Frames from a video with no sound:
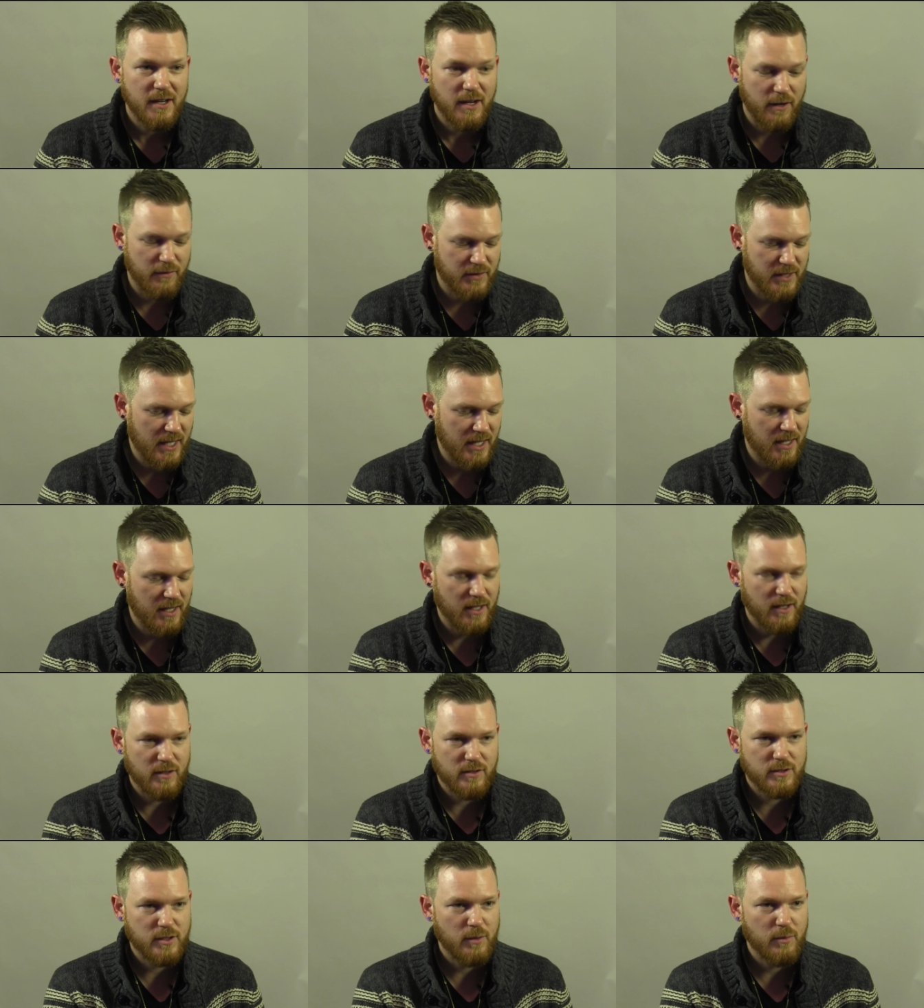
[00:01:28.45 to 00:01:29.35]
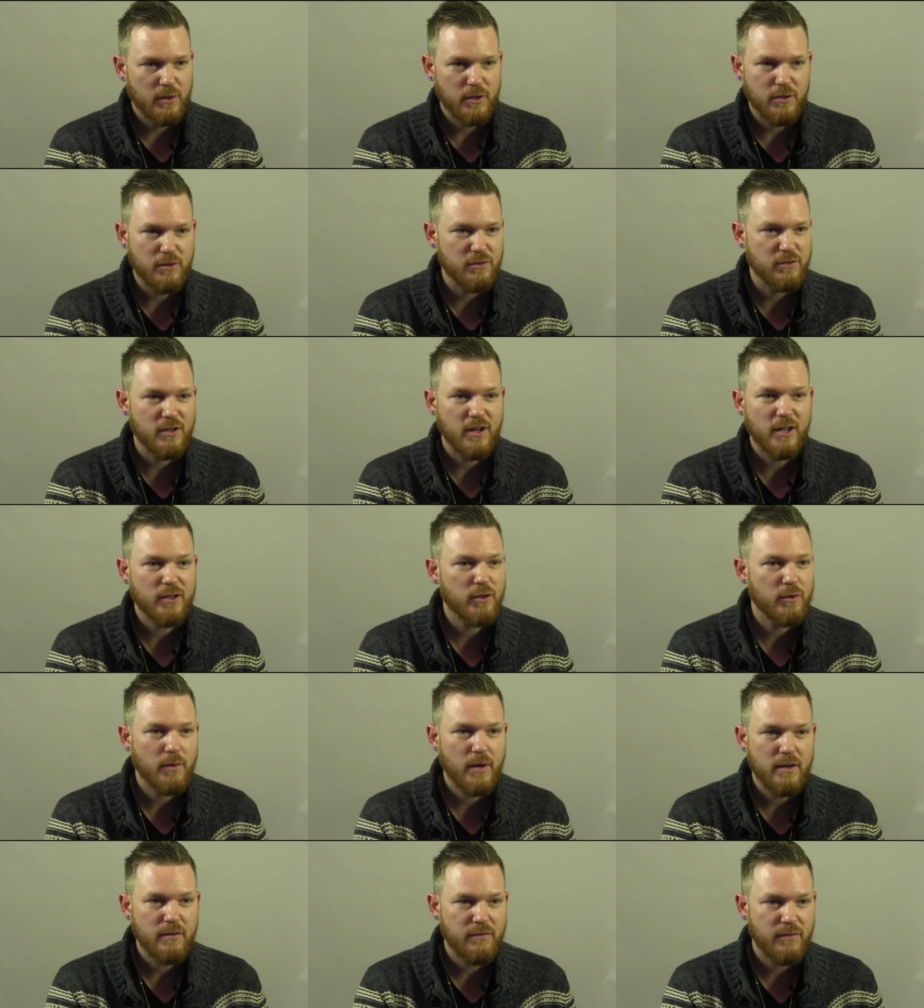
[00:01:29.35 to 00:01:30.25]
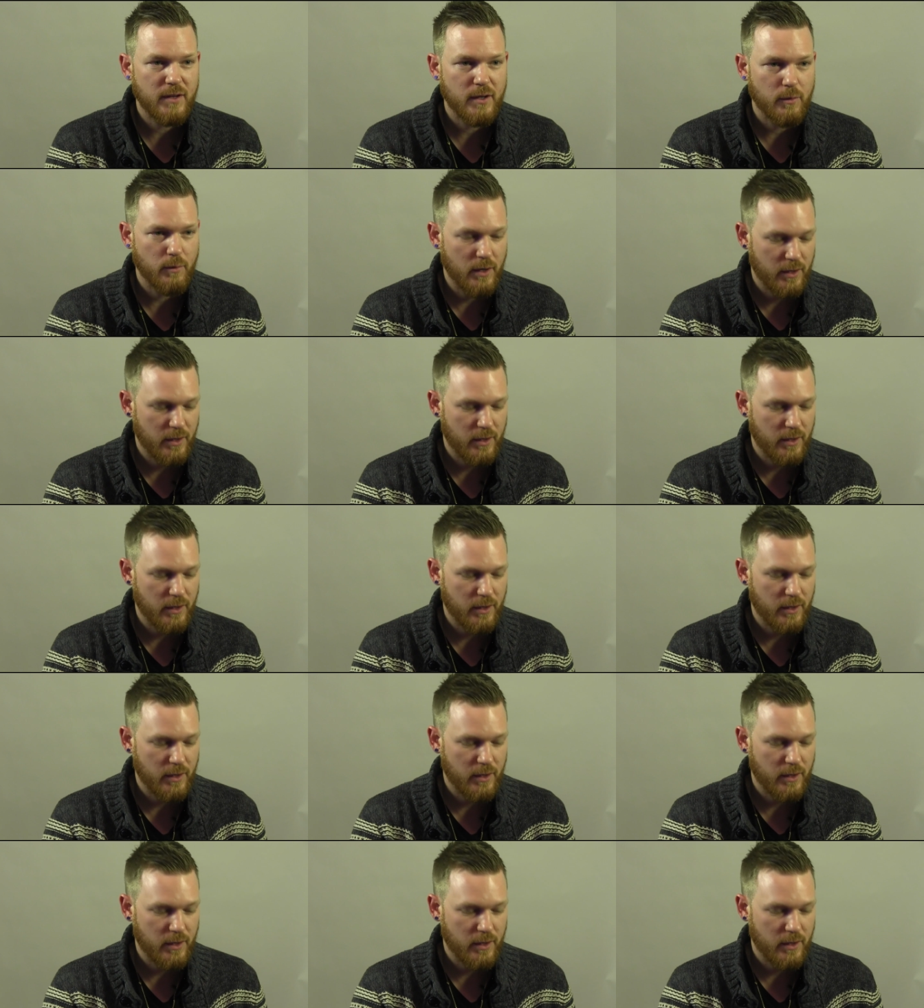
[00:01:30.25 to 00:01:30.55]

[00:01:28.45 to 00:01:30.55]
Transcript: of taking someone who's not the right fit,